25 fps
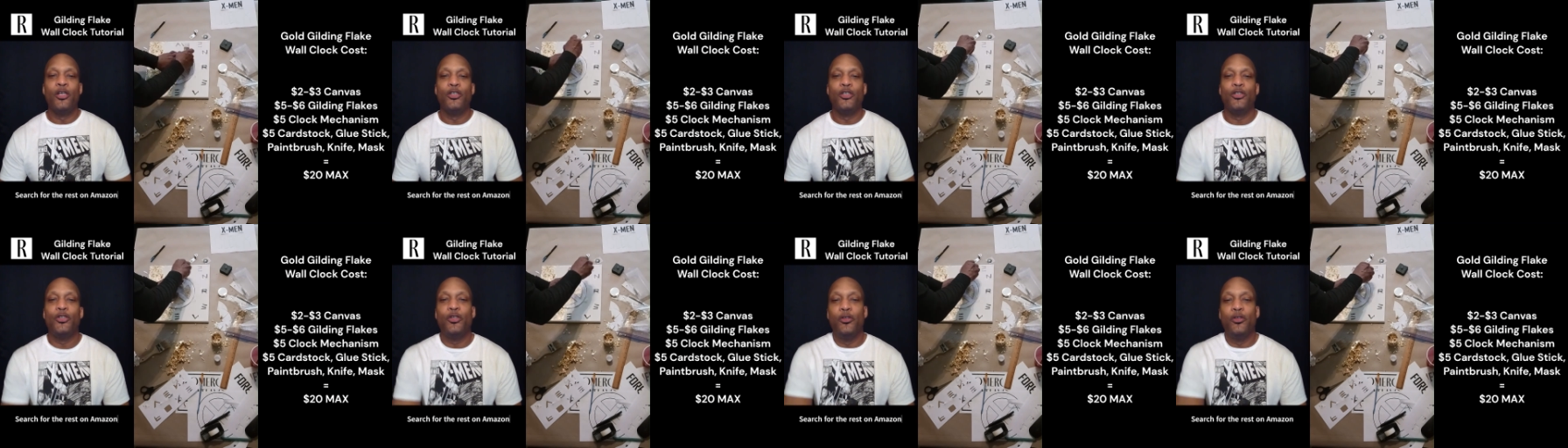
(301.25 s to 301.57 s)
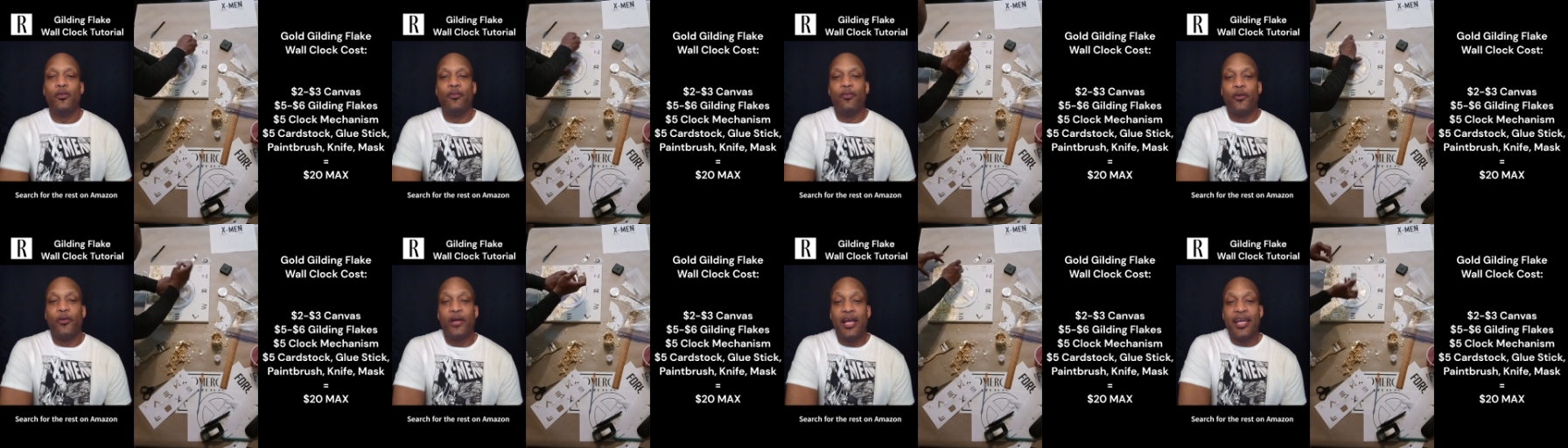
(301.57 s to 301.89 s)
2
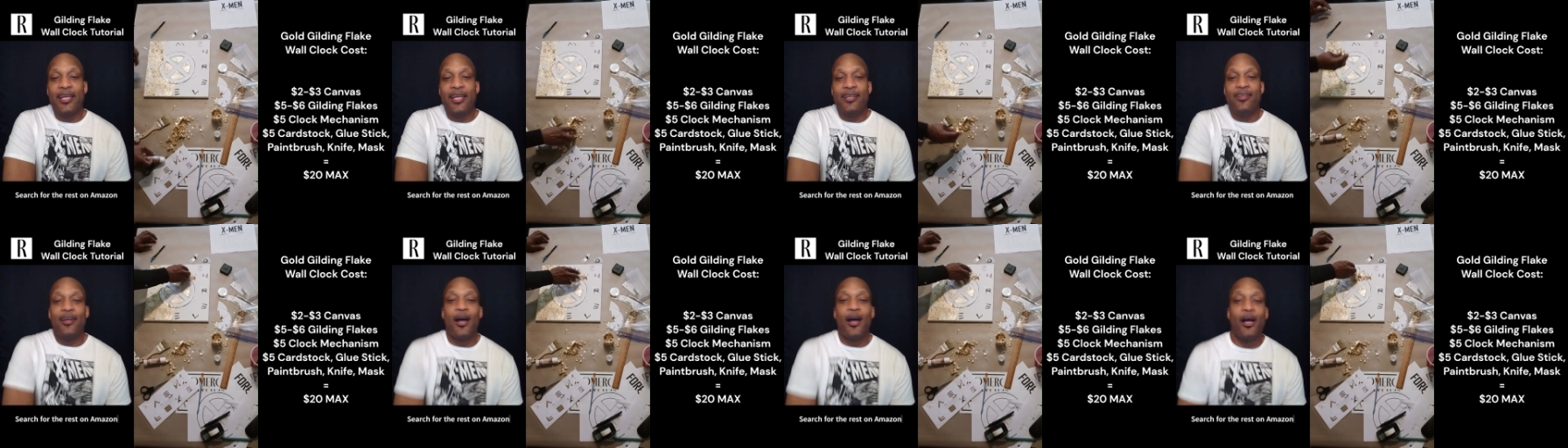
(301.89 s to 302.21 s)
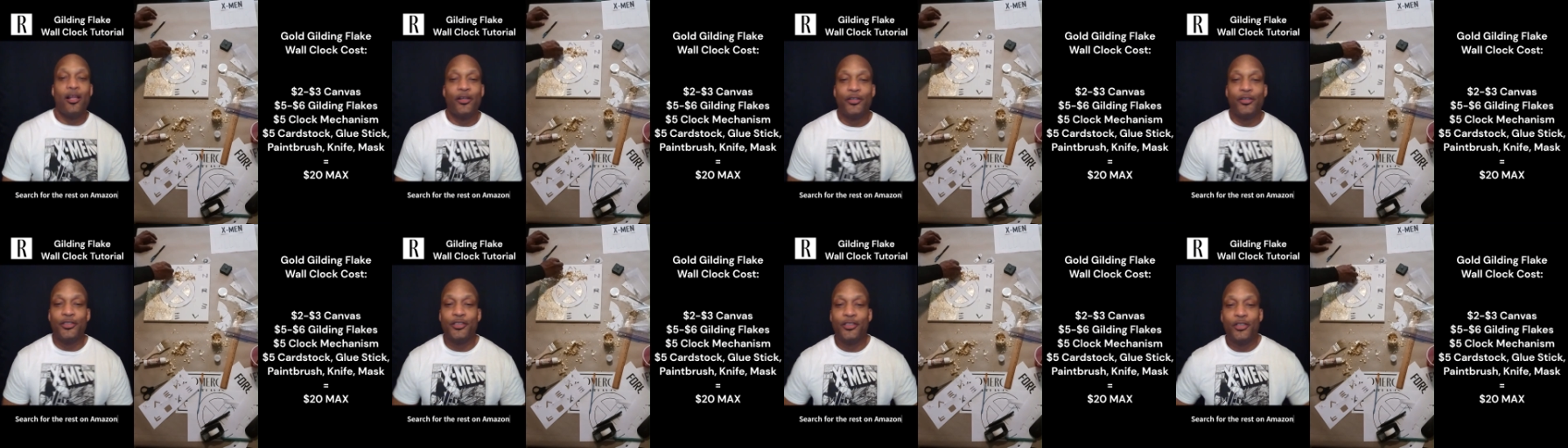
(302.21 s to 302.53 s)
for
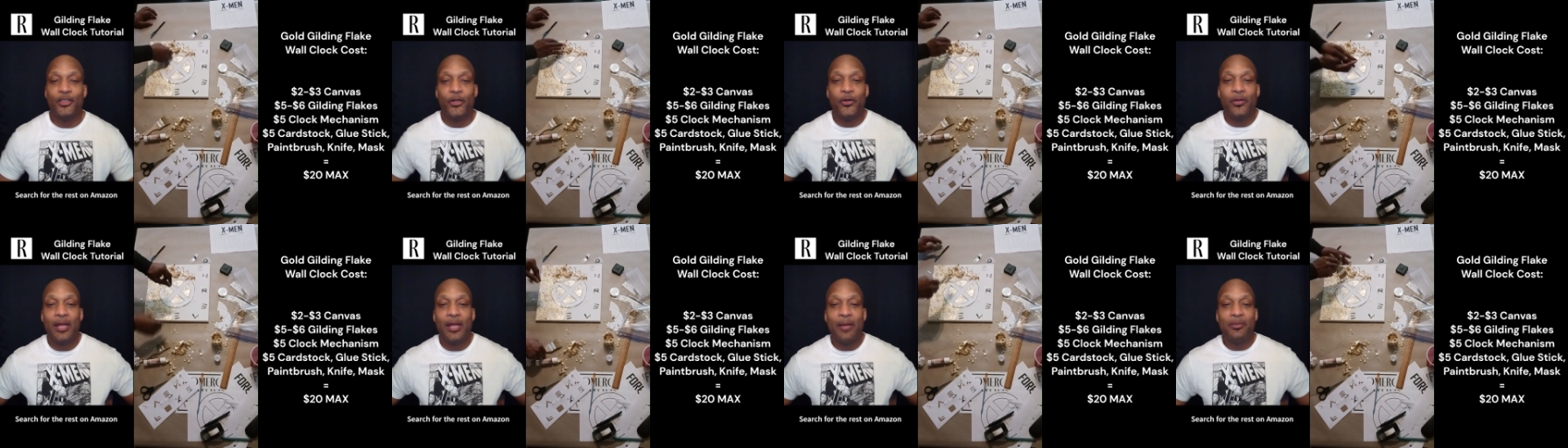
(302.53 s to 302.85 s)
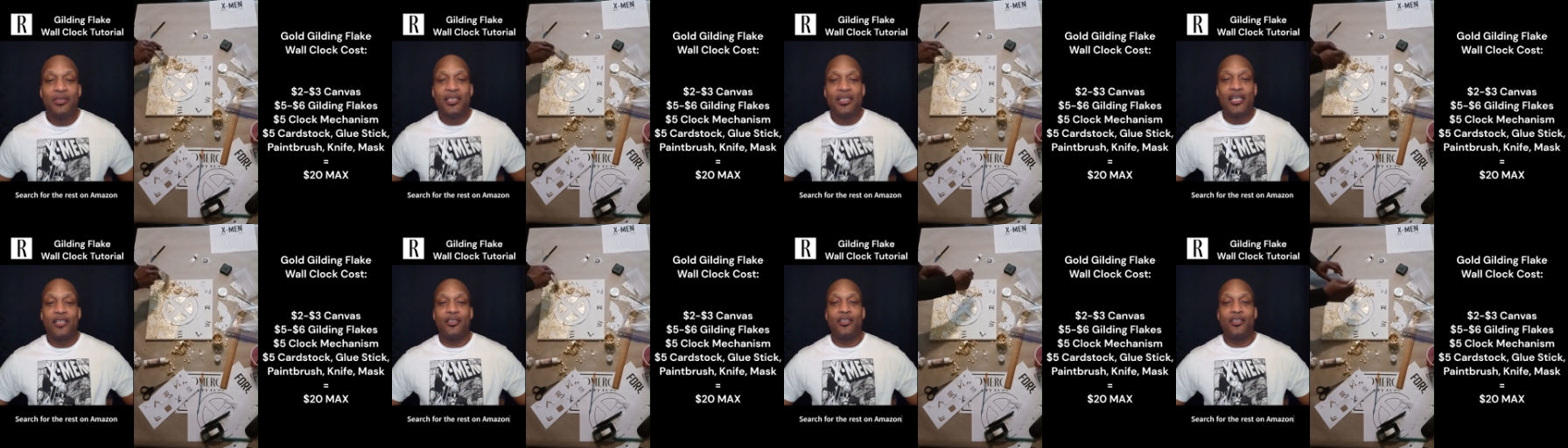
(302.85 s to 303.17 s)
$8. So that
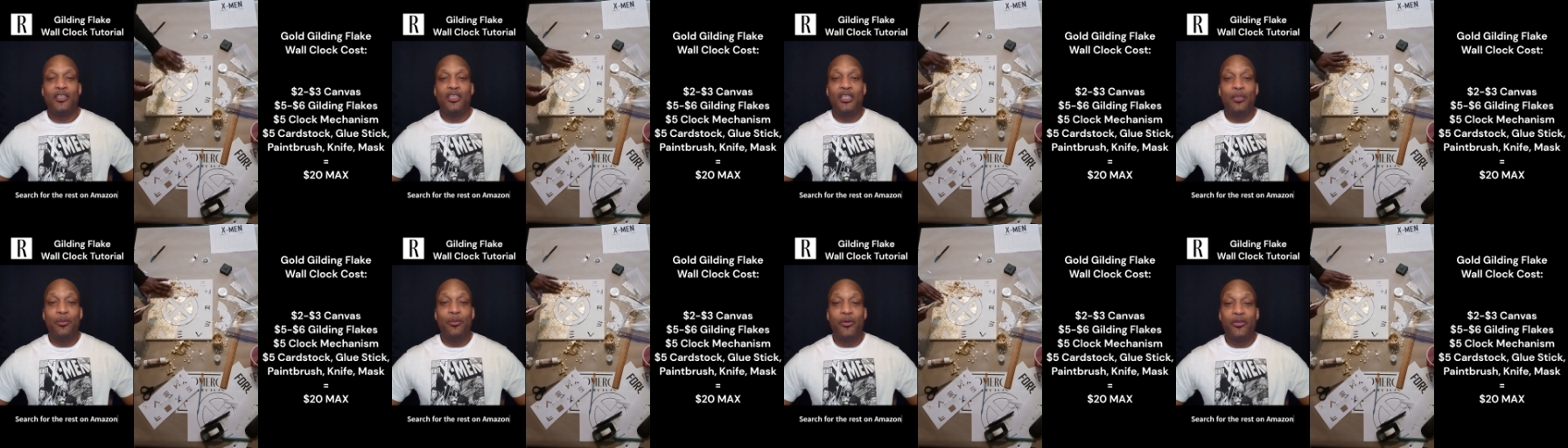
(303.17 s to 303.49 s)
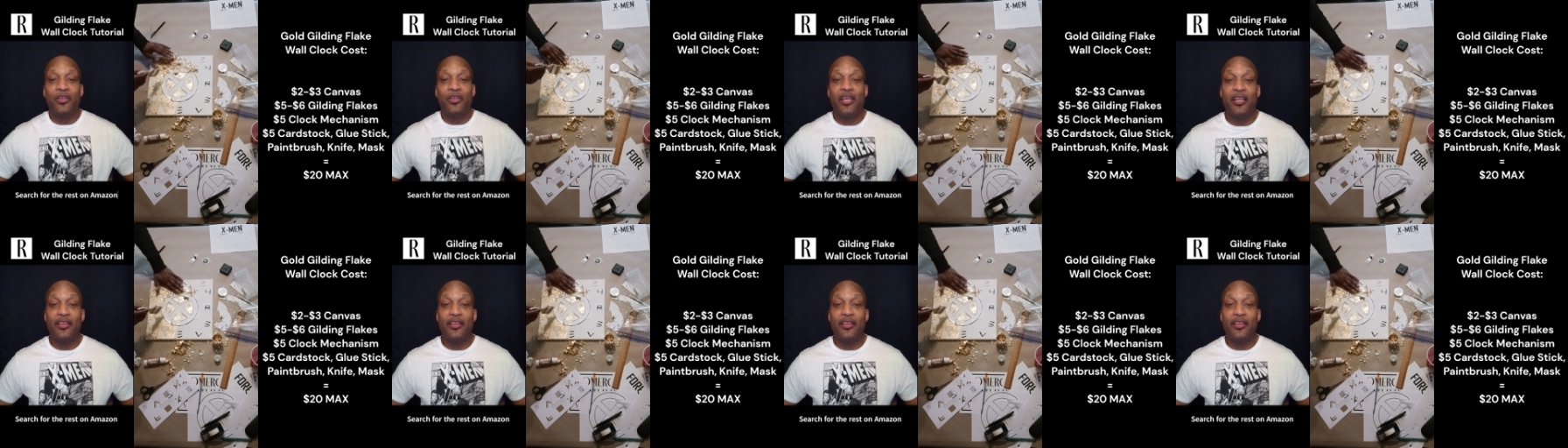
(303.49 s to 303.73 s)
was actually cheaper than the